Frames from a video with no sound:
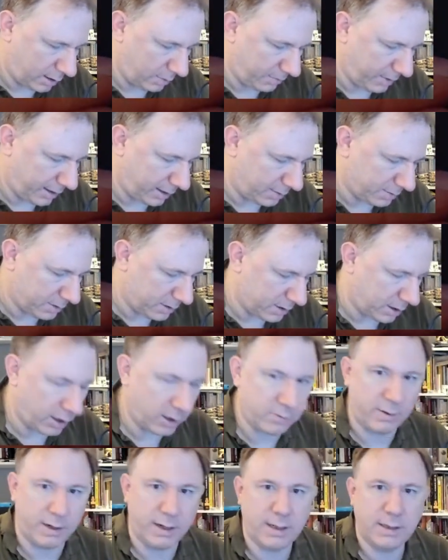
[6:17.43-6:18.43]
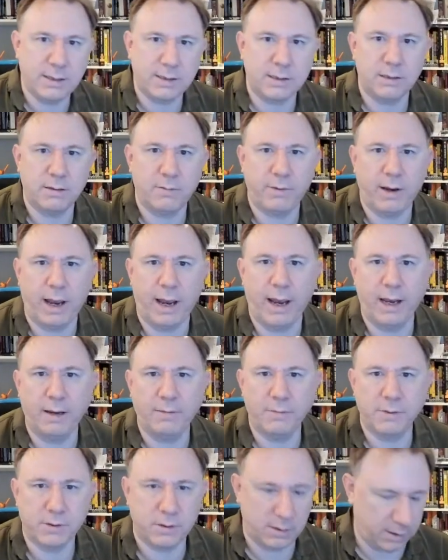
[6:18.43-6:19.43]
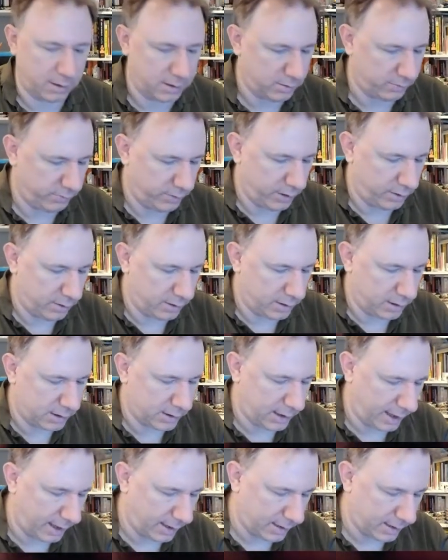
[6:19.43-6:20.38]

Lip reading: peg them sideways, perhaps. No, it's not really going to stay.